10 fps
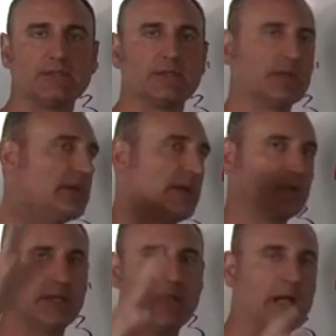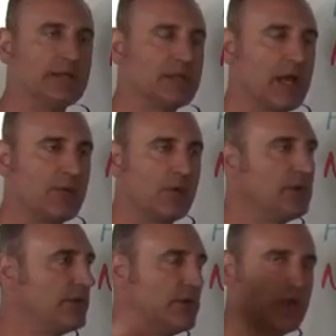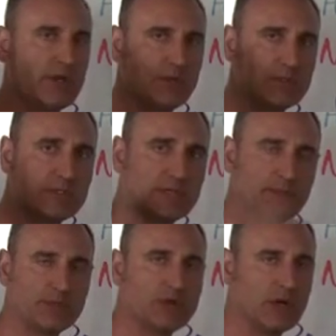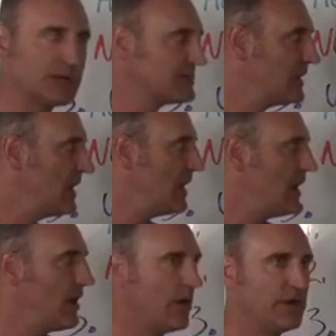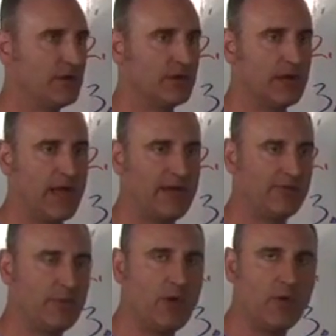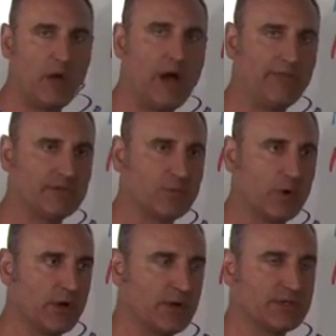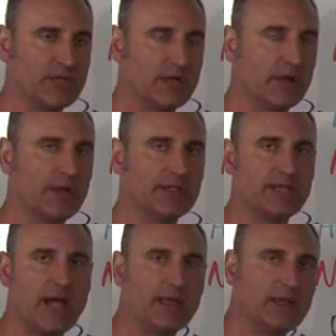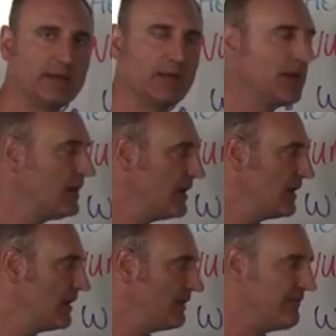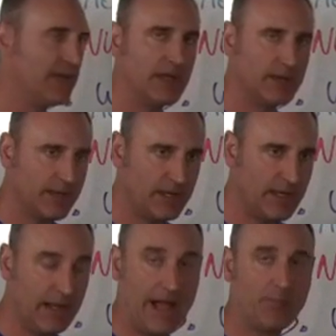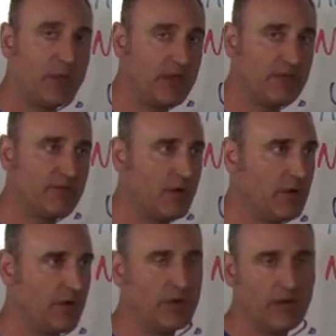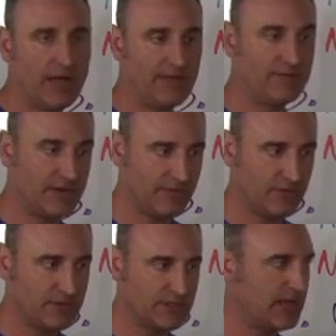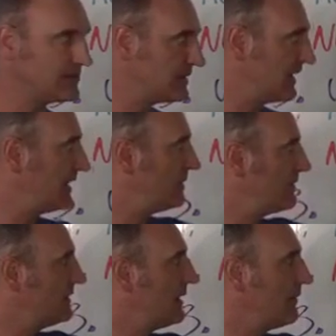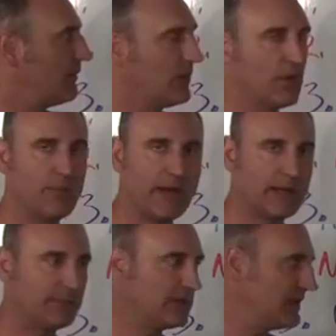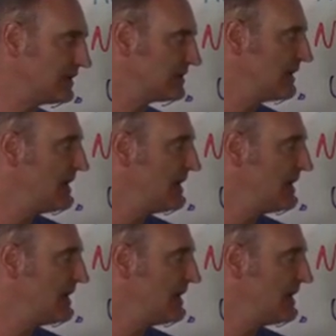to connect to the outside world? Are you going to use SIP trunks? Are you going to have remote office workers that are going to tie in via an IP phone? Or are you going to have different sites? Again, going back up to this,